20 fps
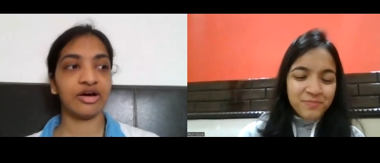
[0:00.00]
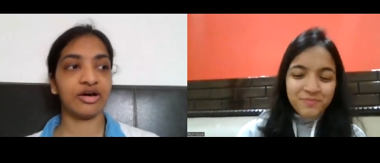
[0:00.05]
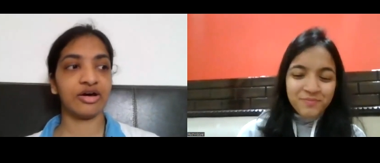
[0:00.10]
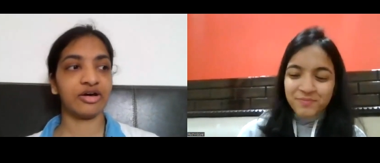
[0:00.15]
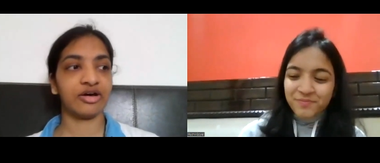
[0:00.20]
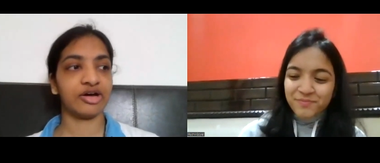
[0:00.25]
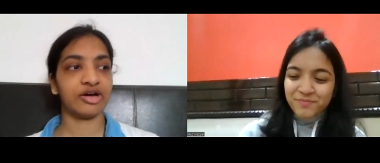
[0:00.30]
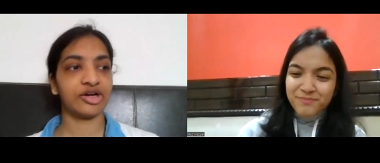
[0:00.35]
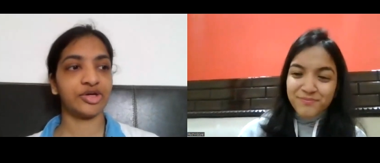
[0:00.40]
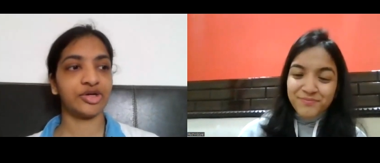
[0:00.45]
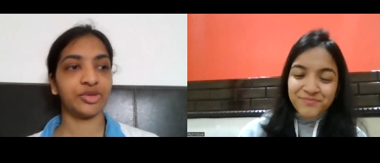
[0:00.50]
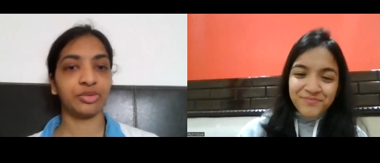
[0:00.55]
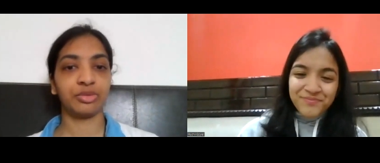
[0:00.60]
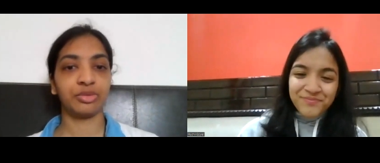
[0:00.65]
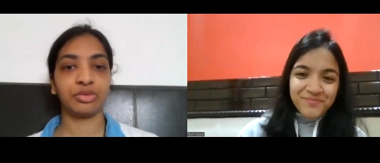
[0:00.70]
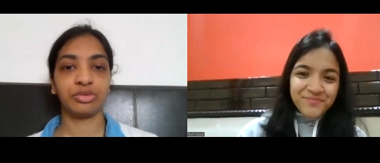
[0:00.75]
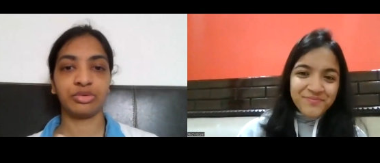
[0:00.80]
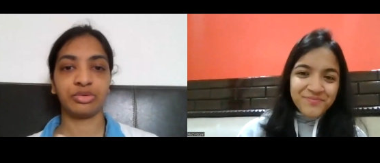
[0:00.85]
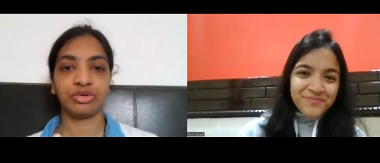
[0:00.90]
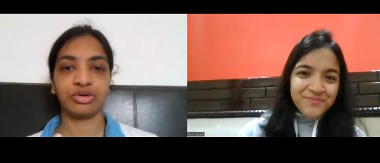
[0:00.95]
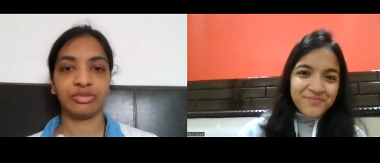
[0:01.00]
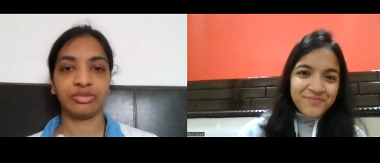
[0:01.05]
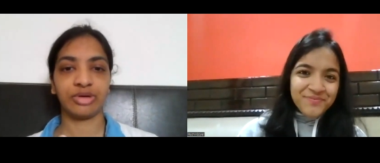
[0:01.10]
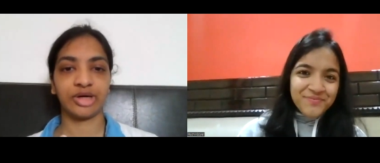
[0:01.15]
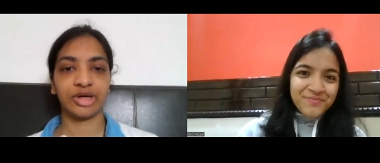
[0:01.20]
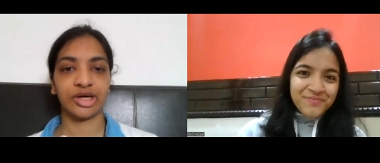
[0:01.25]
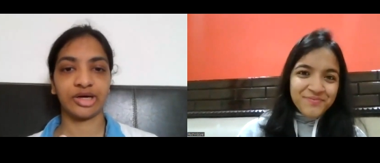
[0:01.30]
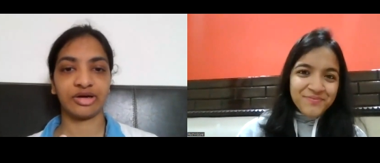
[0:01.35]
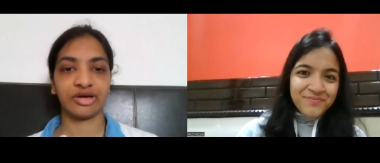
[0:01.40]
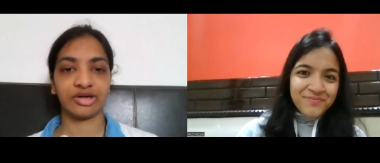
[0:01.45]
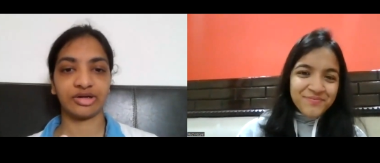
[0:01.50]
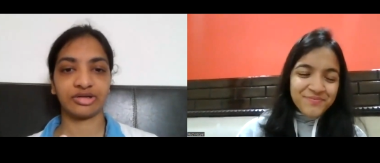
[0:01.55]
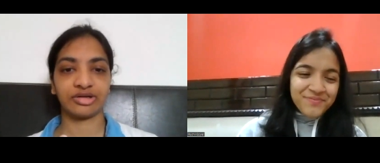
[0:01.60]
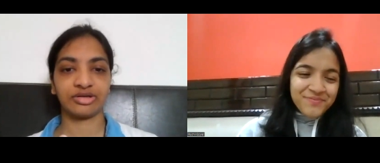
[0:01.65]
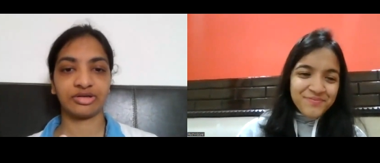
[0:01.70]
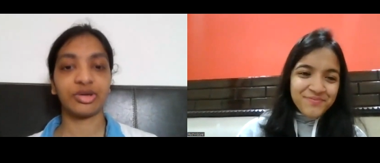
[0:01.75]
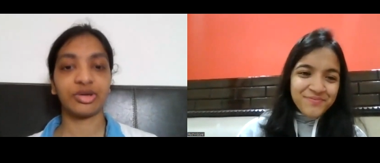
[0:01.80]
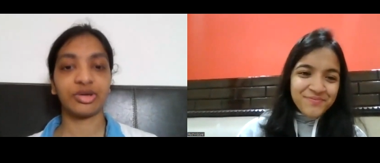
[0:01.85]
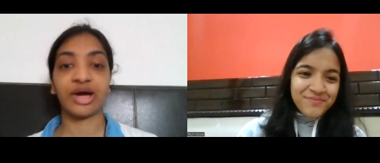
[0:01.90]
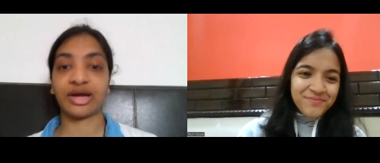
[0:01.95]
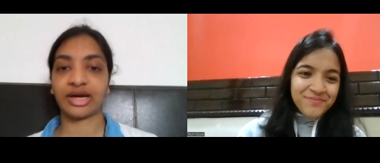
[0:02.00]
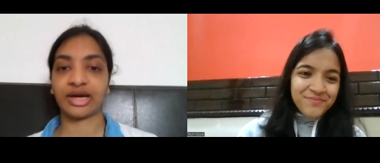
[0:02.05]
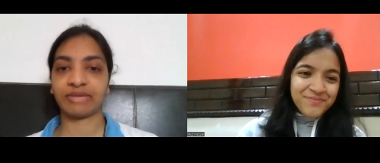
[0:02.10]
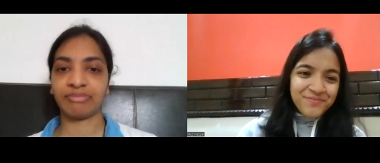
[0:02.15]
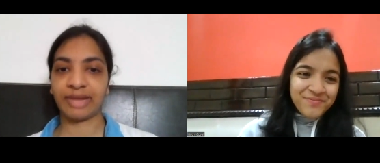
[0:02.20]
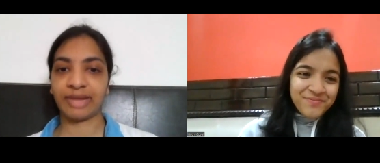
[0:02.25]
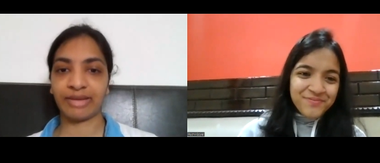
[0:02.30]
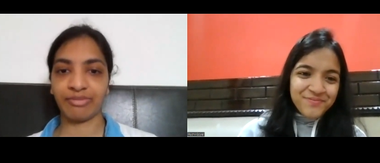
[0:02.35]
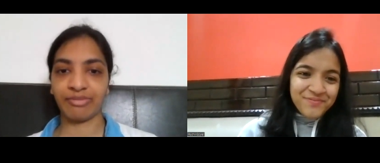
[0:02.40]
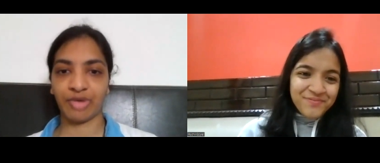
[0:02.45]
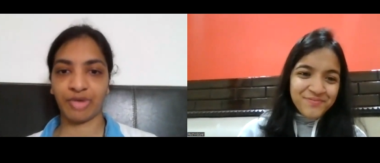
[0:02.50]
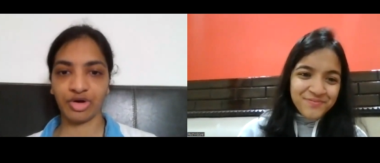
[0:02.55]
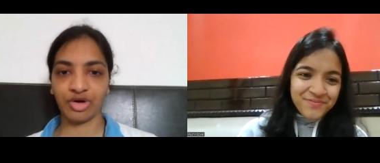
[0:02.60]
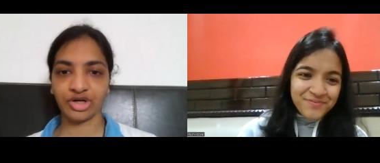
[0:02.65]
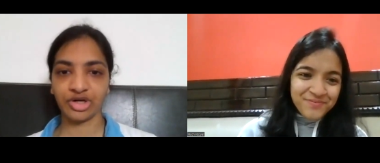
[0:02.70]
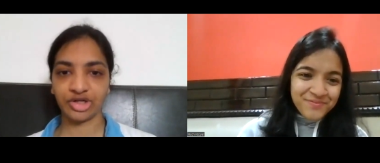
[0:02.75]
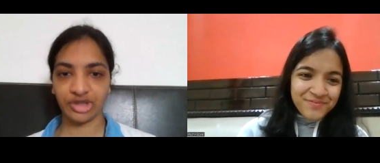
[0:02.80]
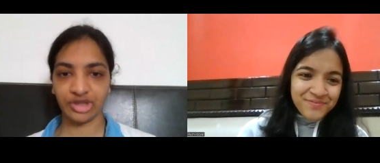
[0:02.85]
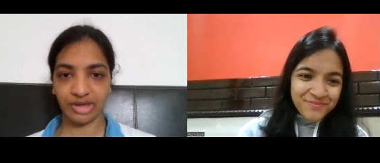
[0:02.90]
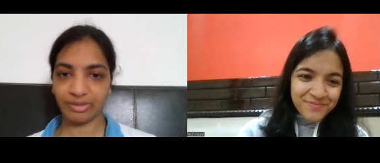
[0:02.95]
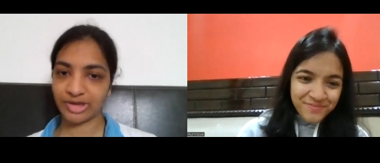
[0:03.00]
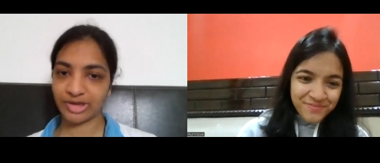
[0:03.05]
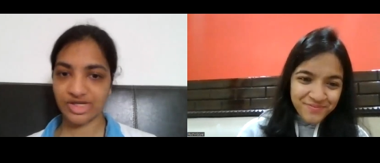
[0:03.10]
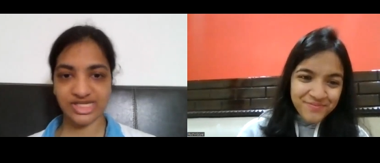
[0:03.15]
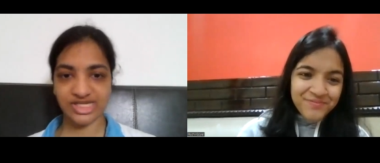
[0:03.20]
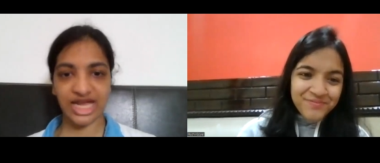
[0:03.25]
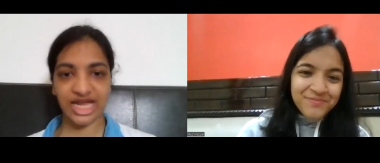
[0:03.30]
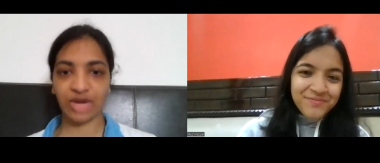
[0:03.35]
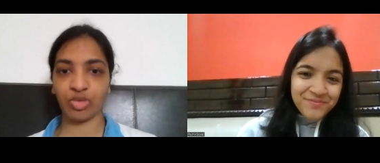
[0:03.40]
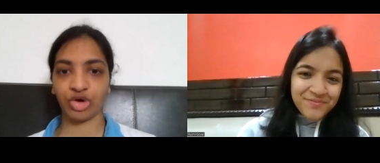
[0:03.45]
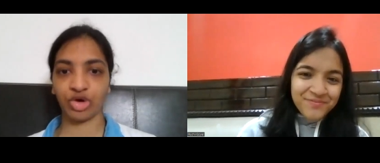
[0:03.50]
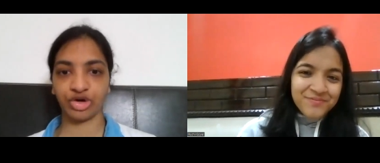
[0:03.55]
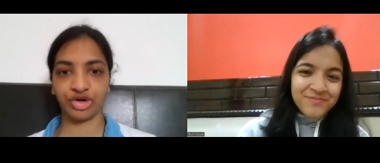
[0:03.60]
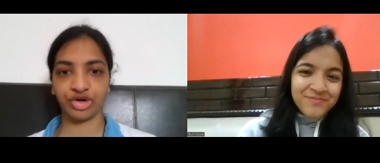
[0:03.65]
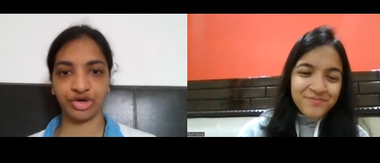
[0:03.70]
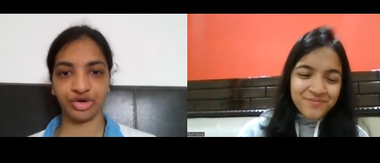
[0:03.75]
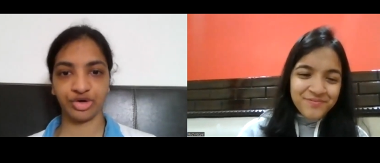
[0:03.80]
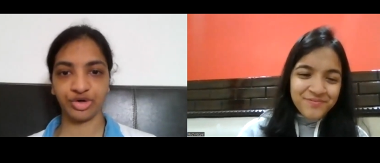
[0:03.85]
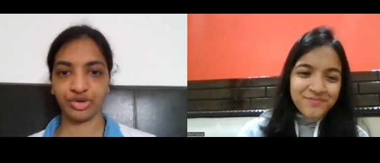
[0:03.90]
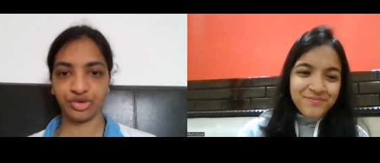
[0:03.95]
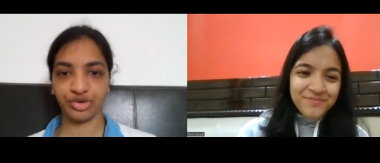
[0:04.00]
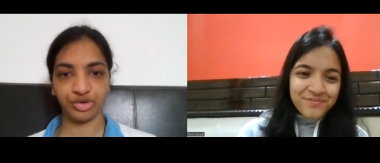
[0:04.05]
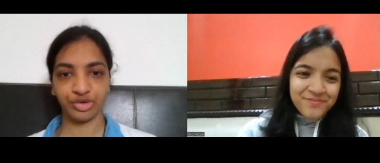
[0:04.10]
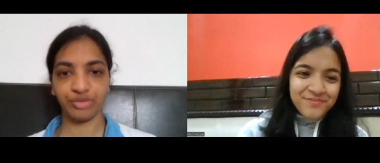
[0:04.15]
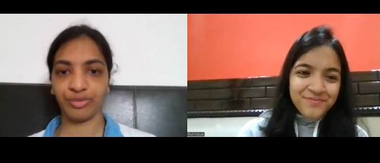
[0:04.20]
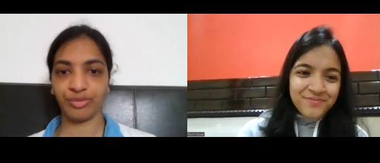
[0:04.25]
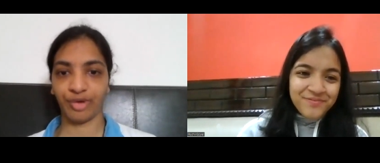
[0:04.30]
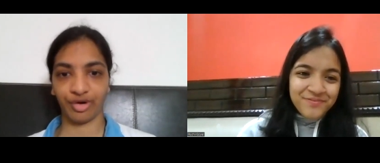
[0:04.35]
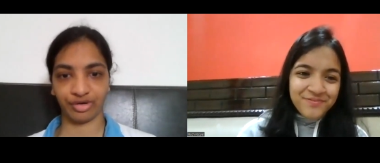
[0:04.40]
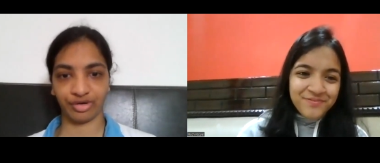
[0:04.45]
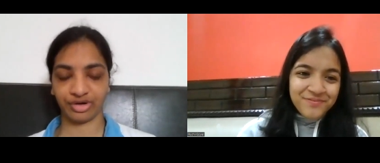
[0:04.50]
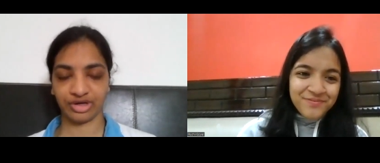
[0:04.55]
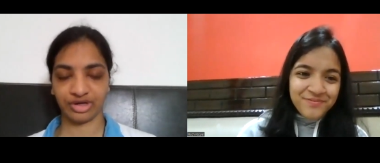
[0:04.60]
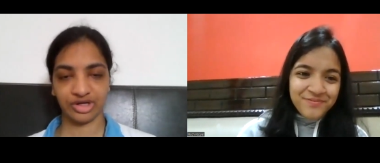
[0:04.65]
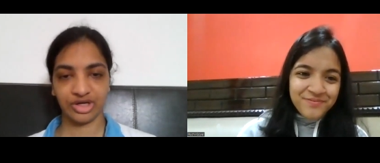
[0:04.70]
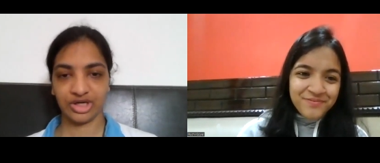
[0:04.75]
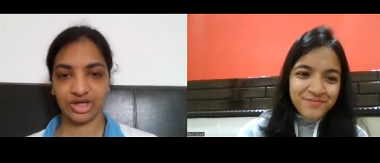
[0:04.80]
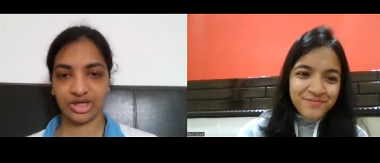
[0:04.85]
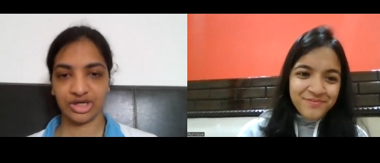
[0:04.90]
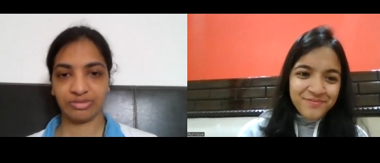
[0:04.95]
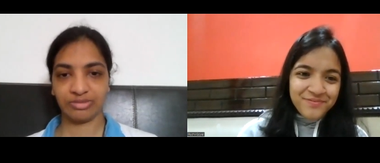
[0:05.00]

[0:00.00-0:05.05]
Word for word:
Speaker 1: uh, to uh, to correct my mock because I wanted to do mock,